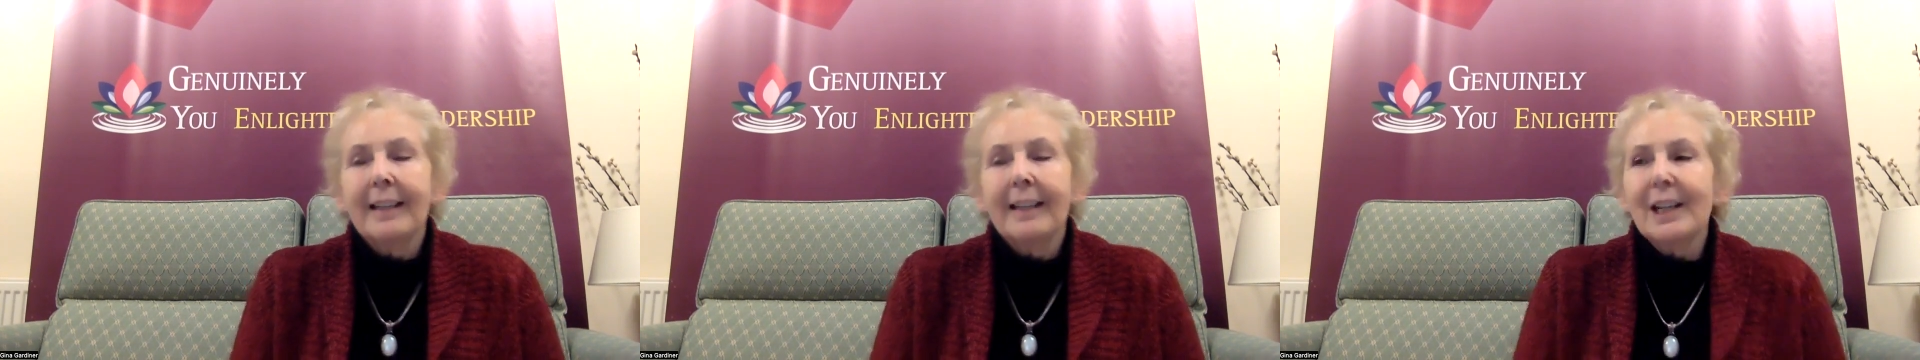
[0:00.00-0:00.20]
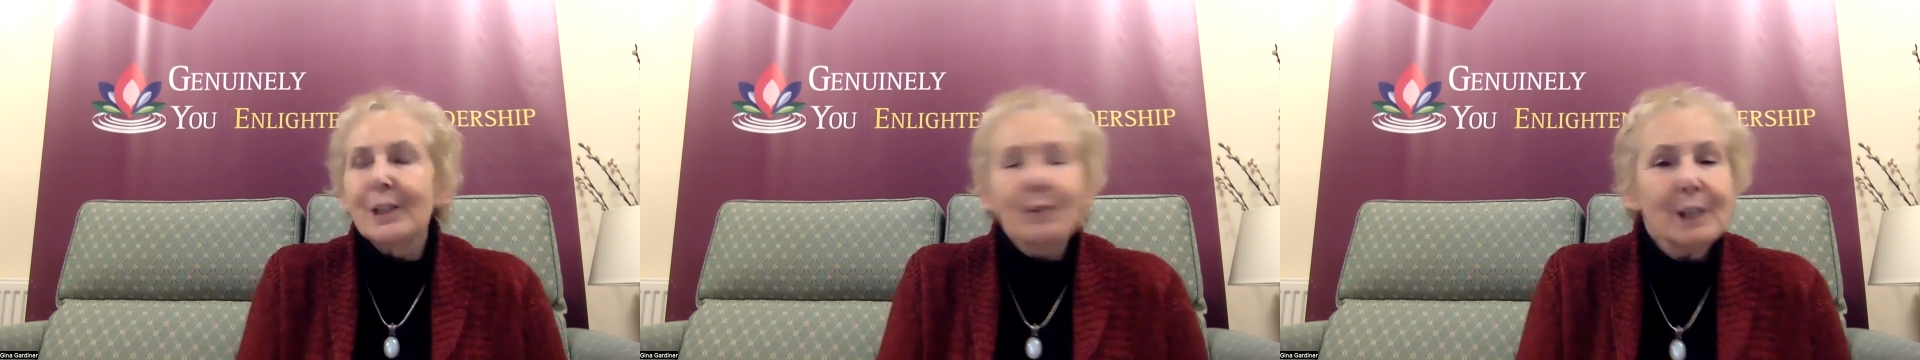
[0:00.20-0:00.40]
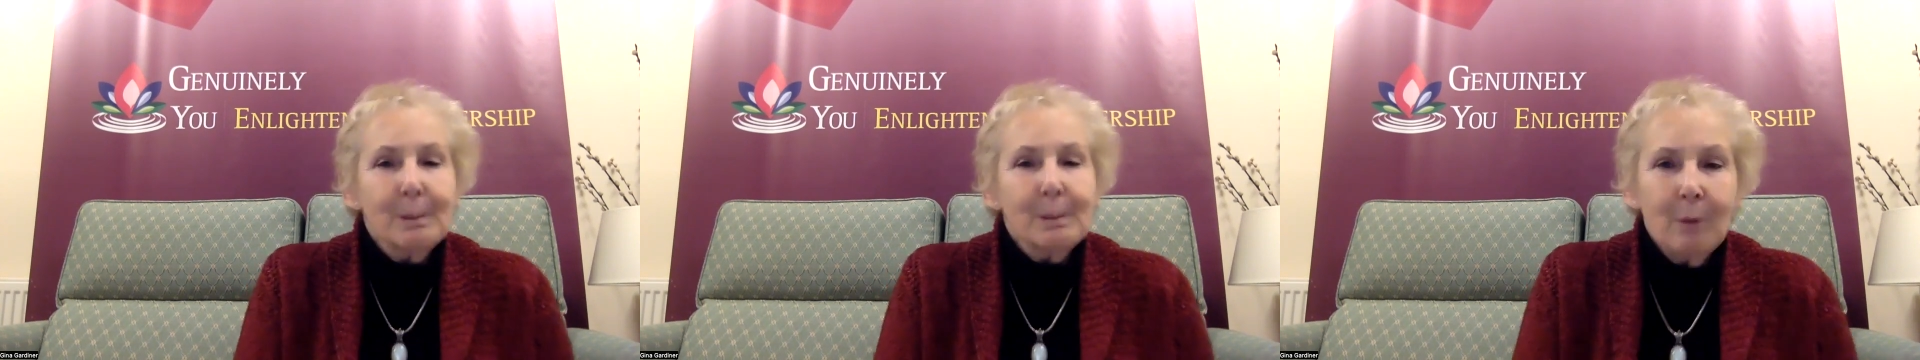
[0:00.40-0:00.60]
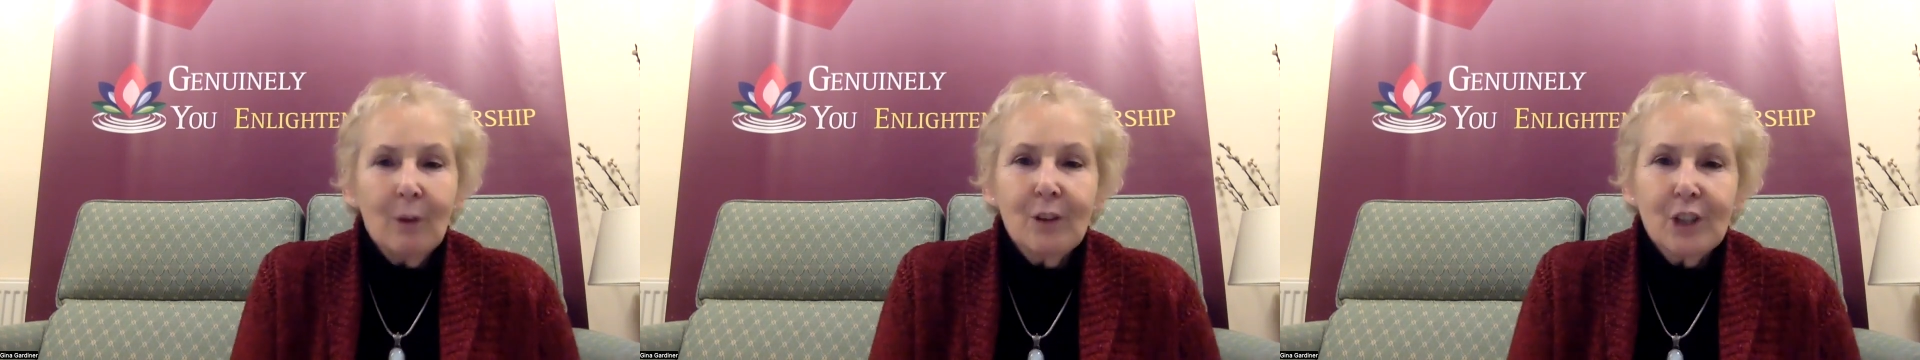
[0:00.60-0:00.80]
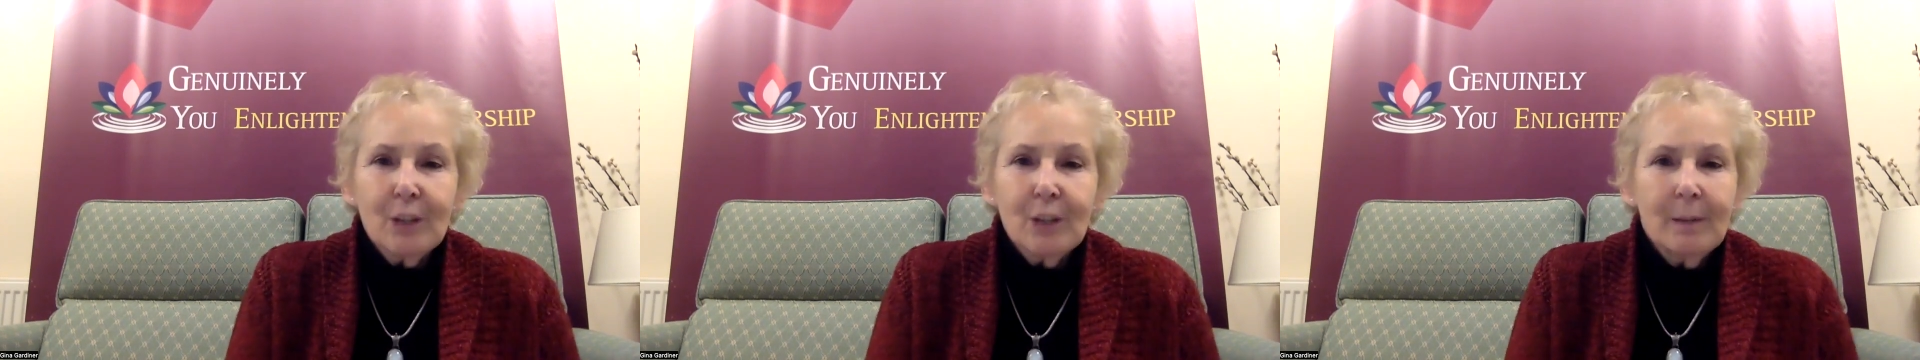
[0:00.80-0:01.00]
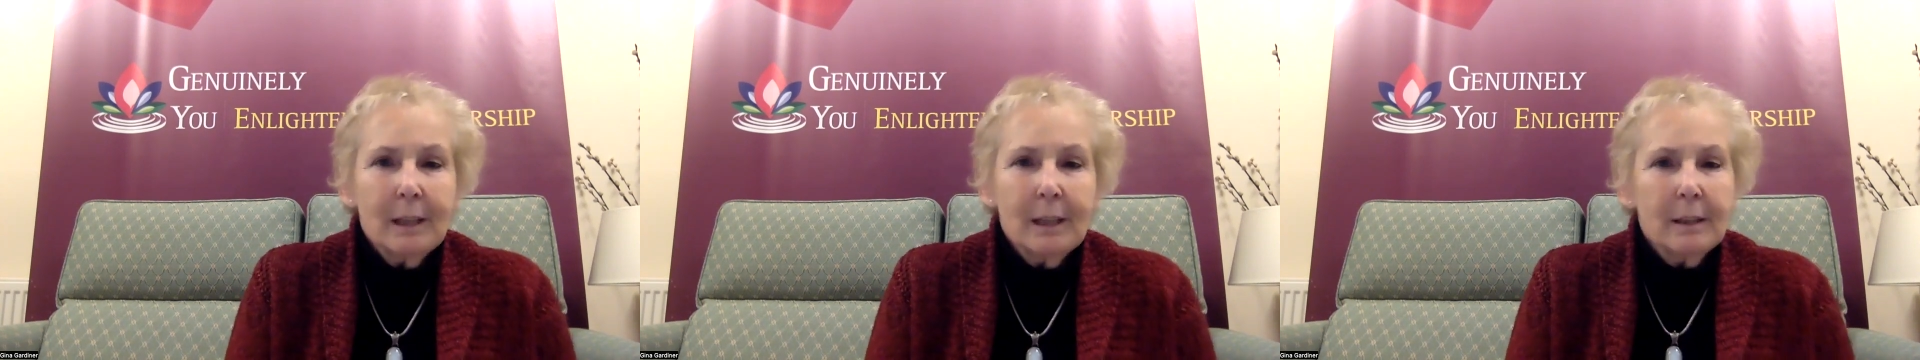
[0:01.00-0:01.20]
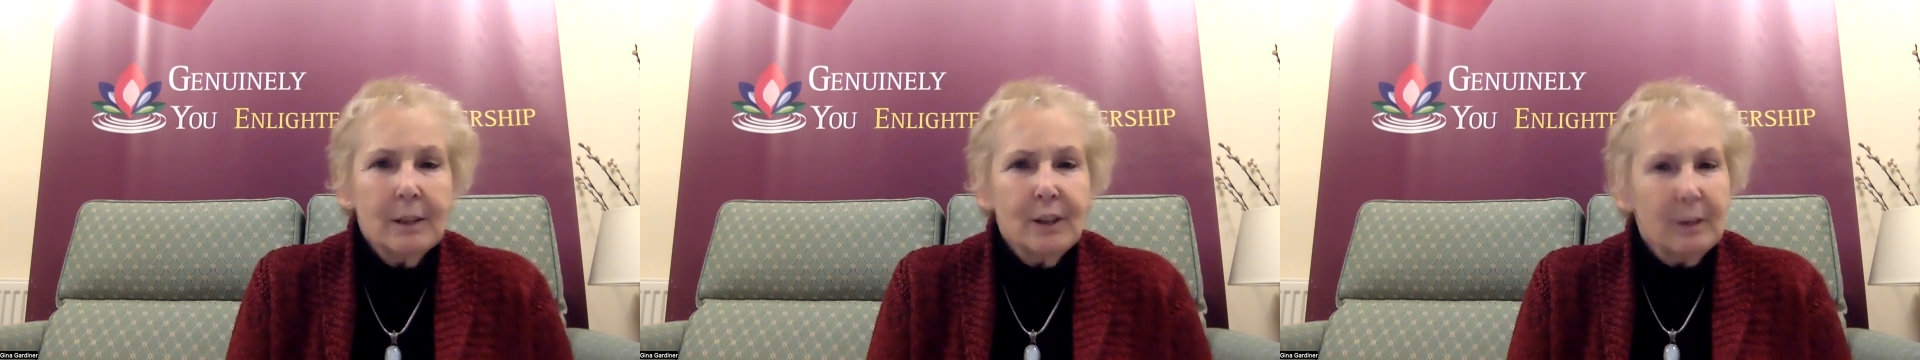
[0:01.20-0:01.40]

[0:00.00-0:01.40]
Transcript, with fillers: His response to me is,